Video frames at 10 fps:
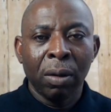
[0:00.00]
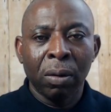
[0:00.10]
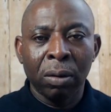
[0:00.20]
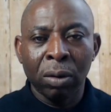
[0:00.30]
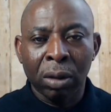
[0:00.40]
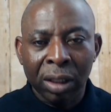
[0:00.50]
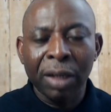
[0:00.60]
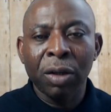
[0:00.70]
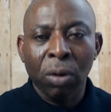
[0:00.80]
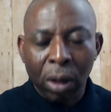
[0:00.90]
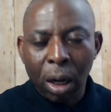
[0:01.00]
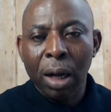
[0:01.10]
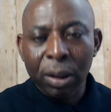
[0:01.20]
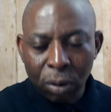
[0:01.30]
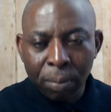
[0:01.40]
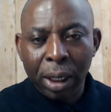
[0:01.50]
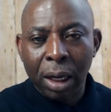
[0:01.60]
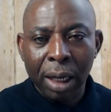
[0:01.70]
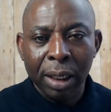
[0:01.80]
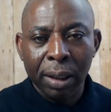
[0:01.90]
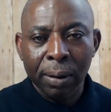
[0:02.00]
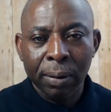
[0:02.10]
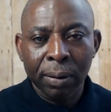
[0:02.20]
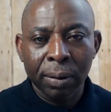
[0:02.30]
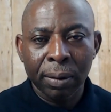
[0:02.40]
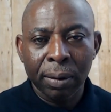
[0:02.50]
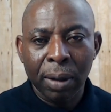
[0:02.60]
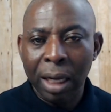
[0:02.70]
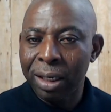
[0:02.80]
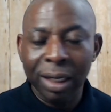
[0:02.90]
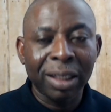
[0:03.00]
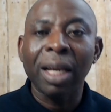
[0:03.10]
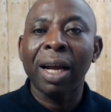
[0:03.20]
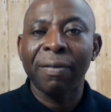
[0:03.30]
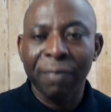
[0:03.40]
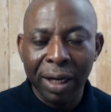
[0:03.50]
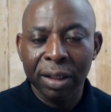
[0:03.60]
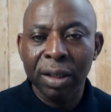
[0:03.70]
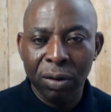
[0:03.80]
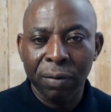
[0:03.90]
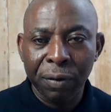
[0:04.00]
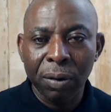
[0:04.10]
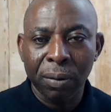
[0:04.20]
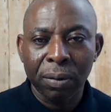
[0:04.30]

You take your car to mechanic and they take advantage of you.